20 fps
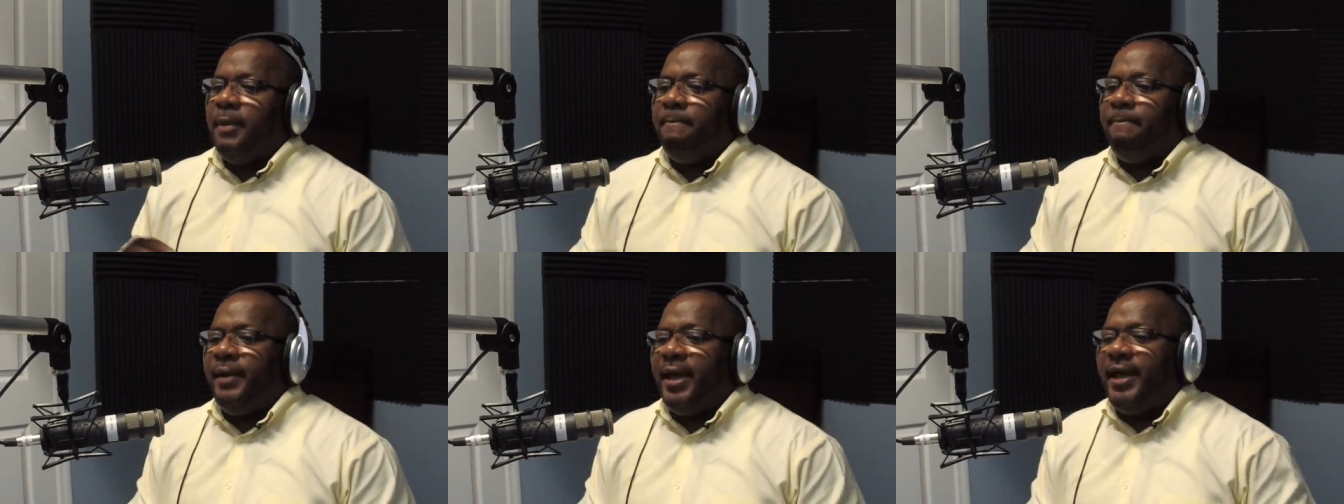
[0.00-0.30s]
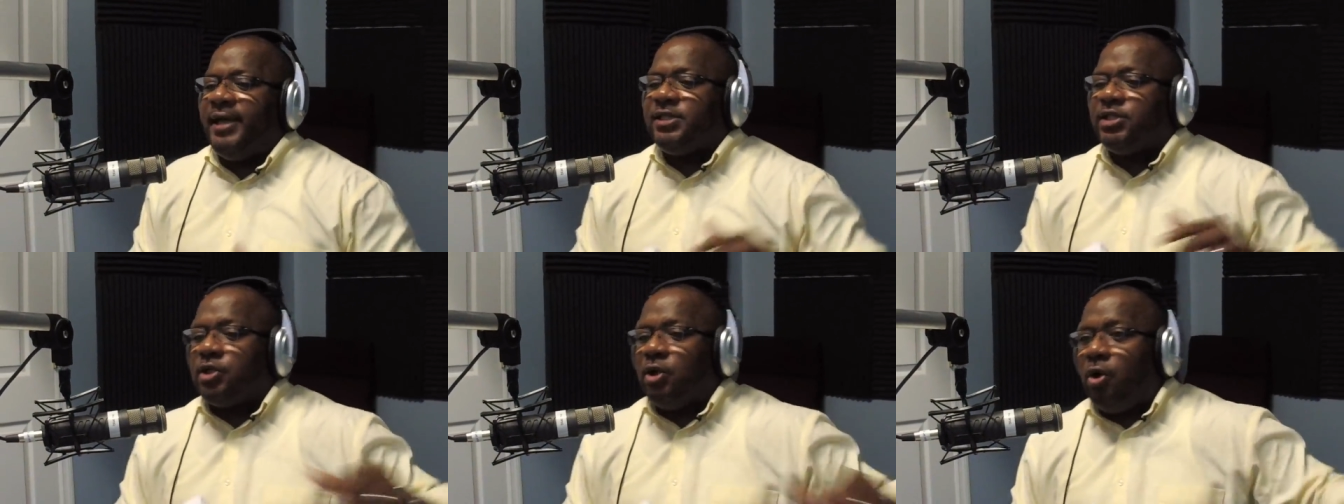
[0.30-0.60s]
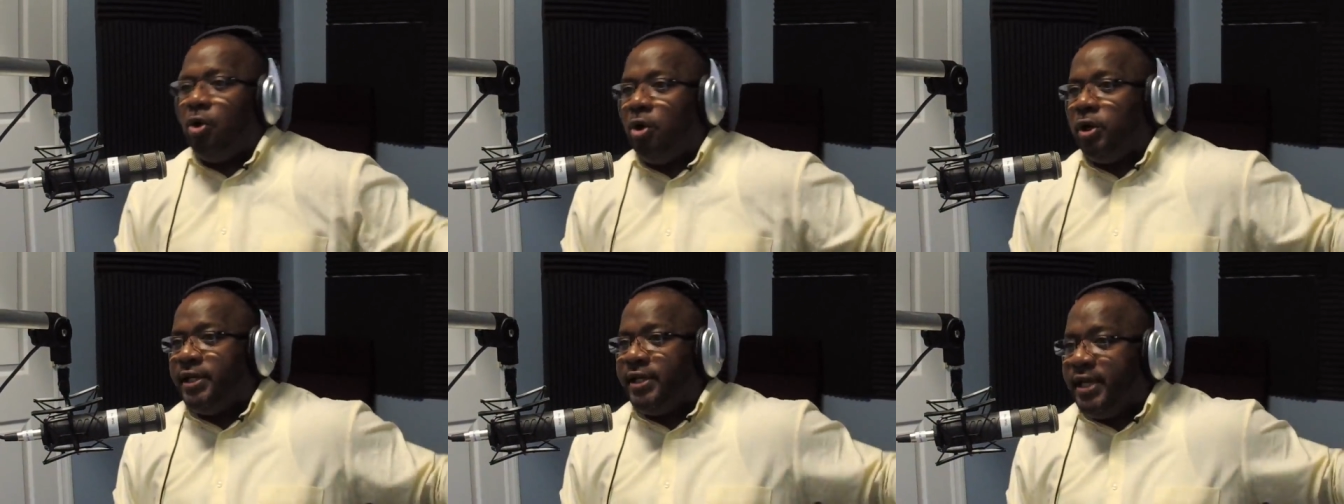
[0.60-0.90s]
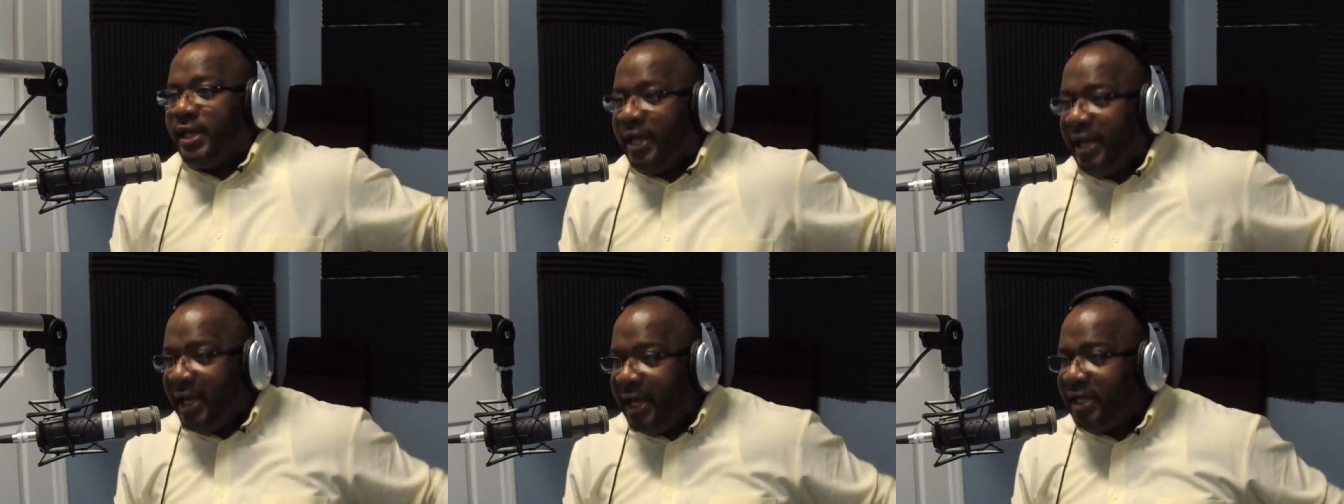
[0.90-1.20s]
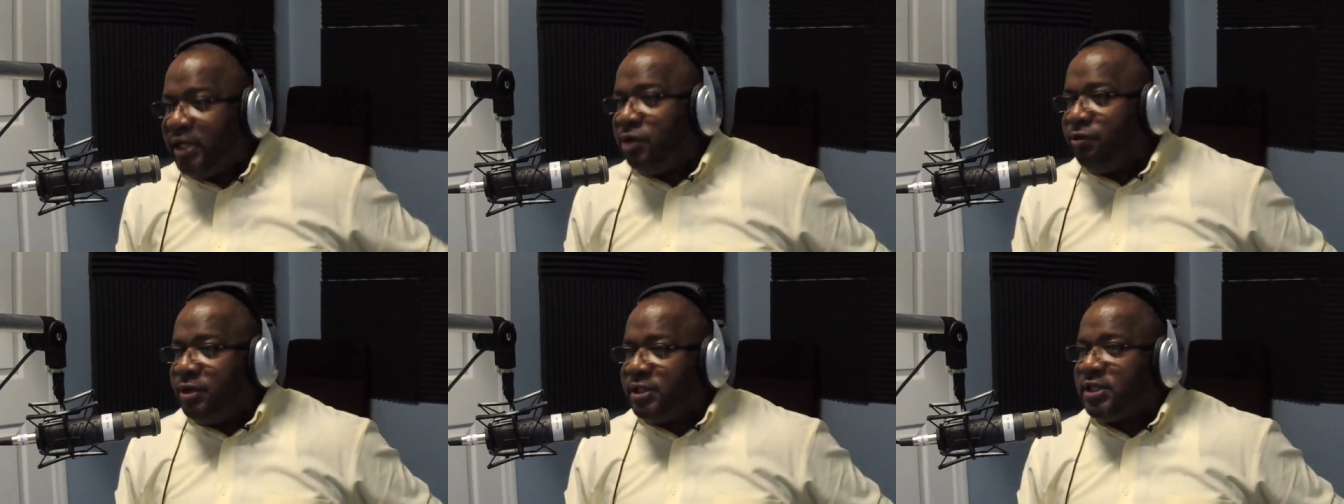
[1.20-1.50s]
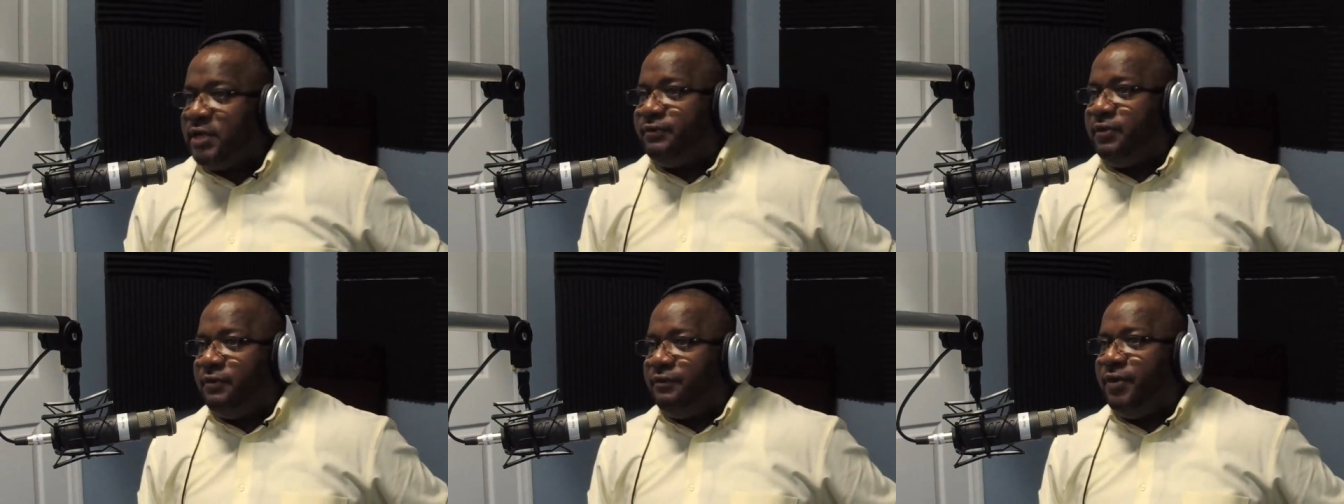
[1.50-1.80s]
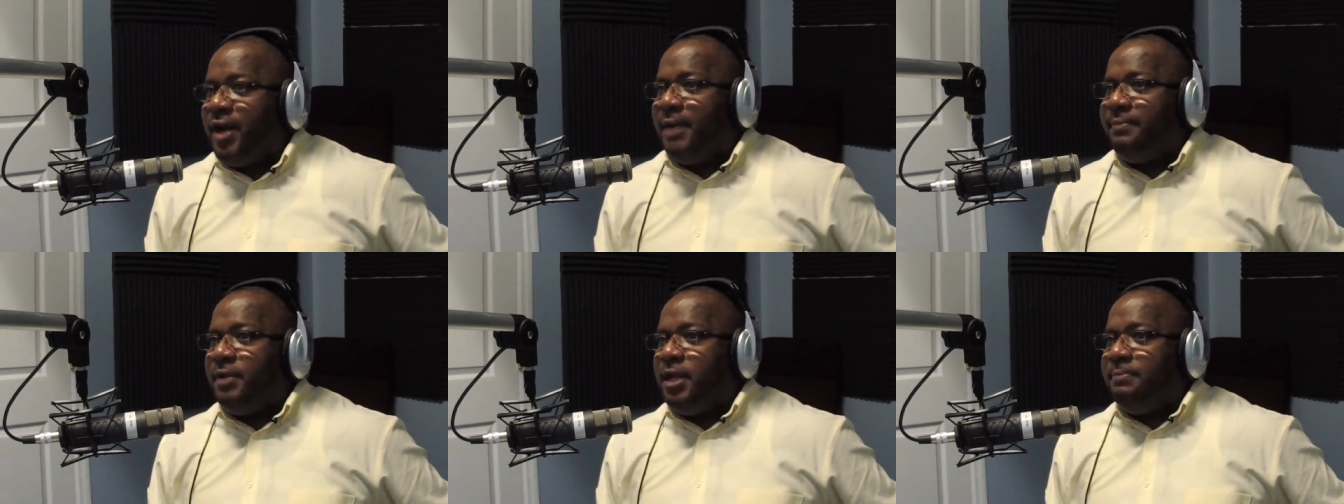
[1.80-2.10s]
based on the ignorance of a
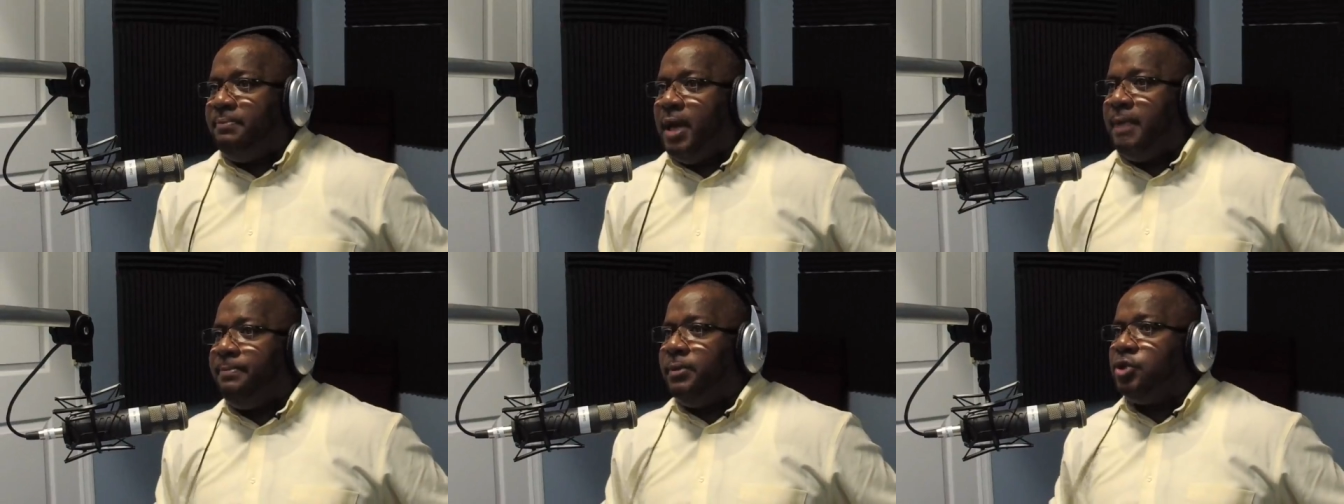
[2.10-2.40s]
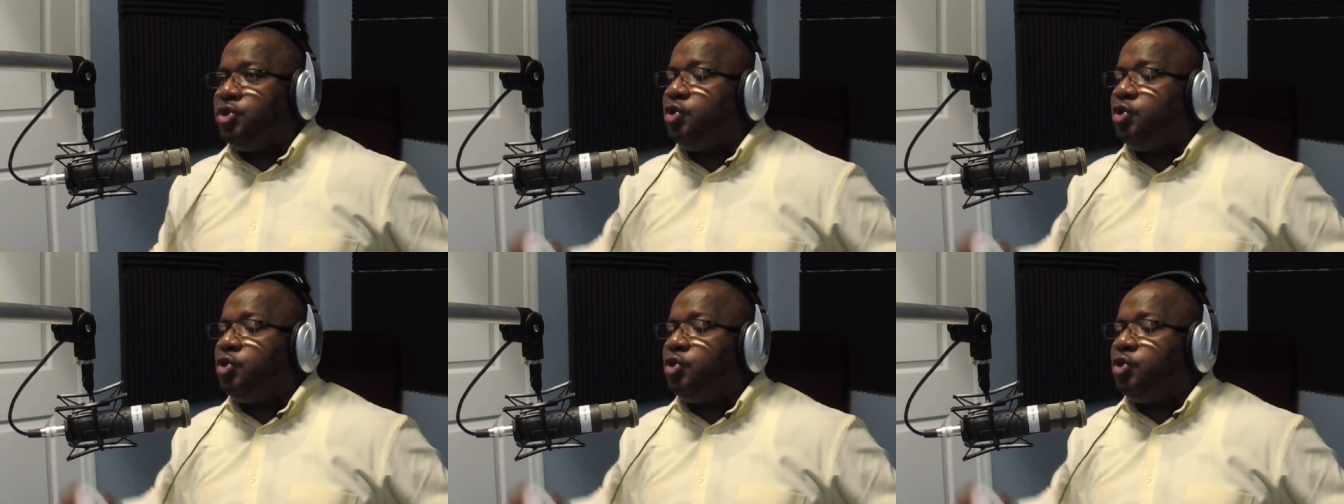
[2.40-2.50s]
family member